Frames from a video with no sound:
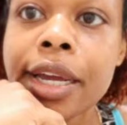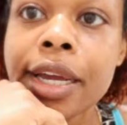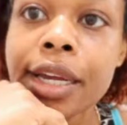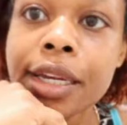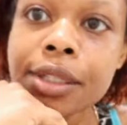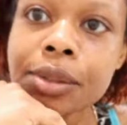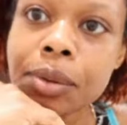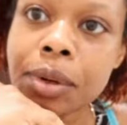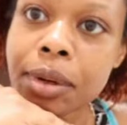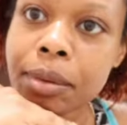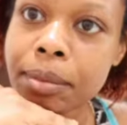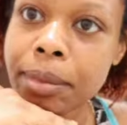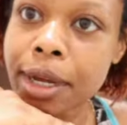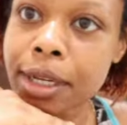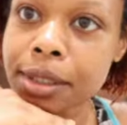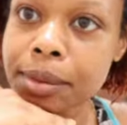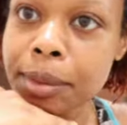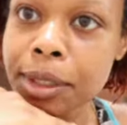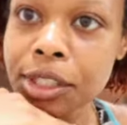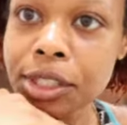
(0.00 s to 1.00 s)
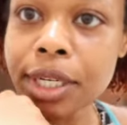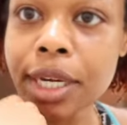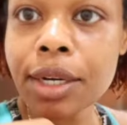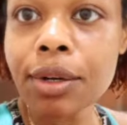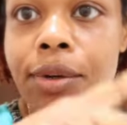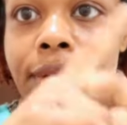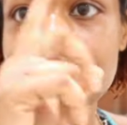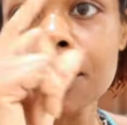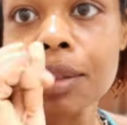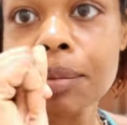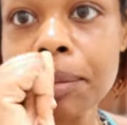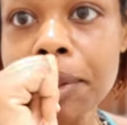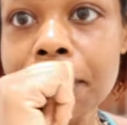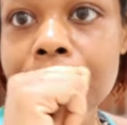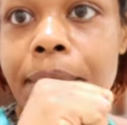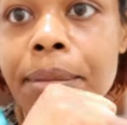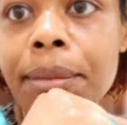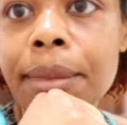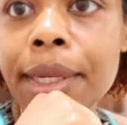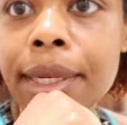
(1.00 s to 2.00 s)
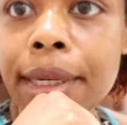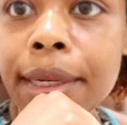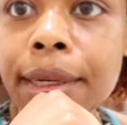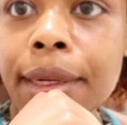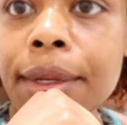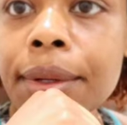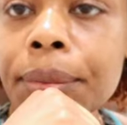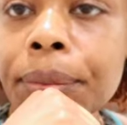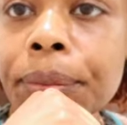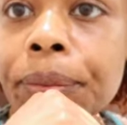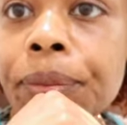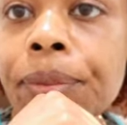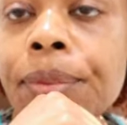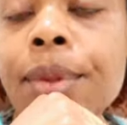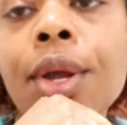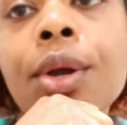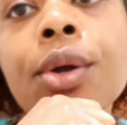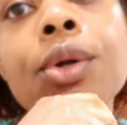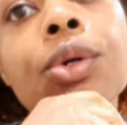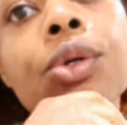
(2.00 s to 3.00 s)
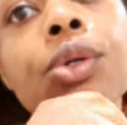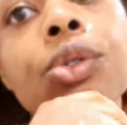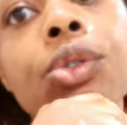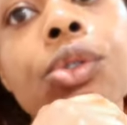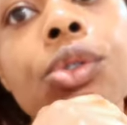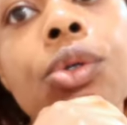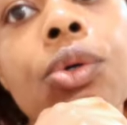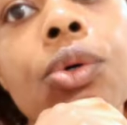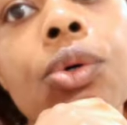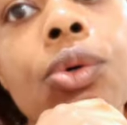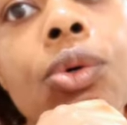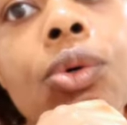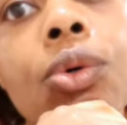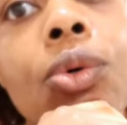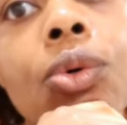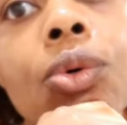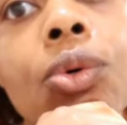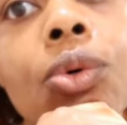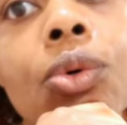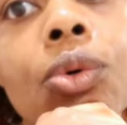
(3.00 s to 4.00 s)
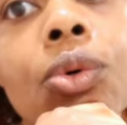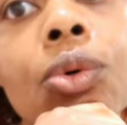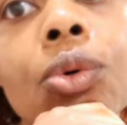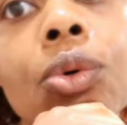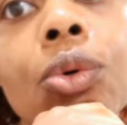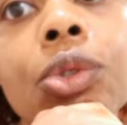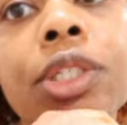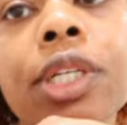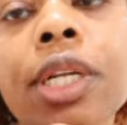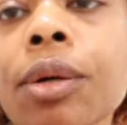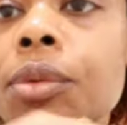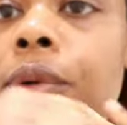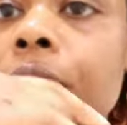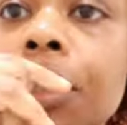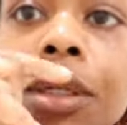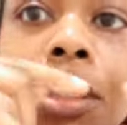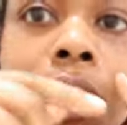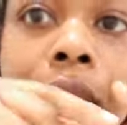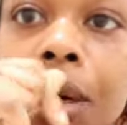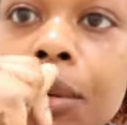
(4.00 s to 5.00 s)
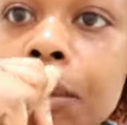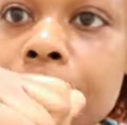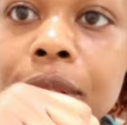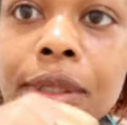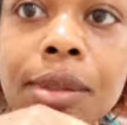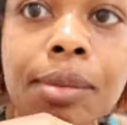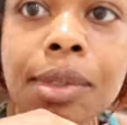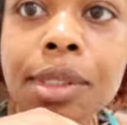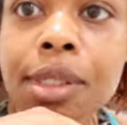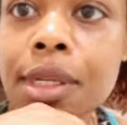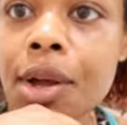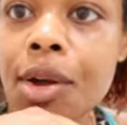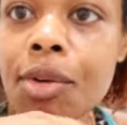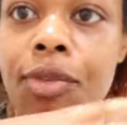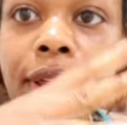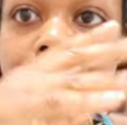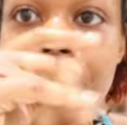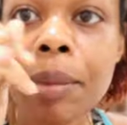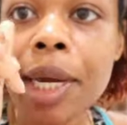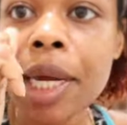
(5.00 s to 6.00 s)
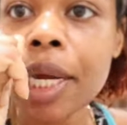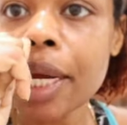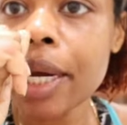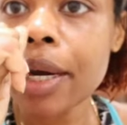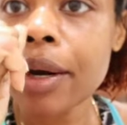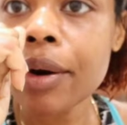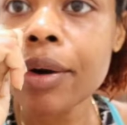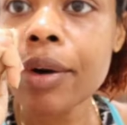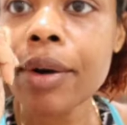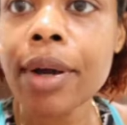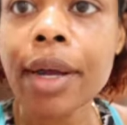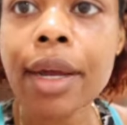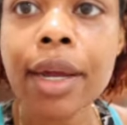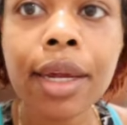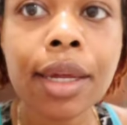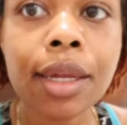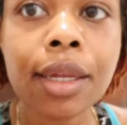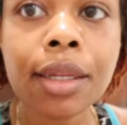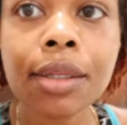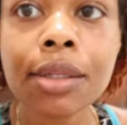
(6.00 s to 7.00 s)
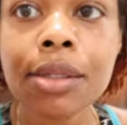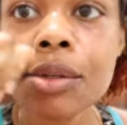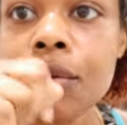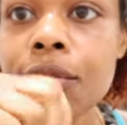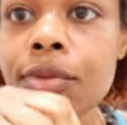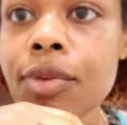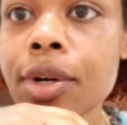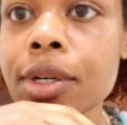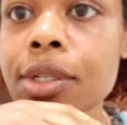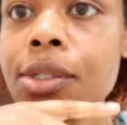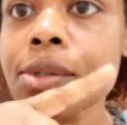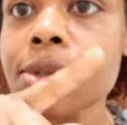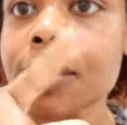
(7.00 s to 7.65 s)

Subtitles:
guys, welcome back to my channel. It's been a minute. So today we're going to talk about some stuff like my hair and so forth, so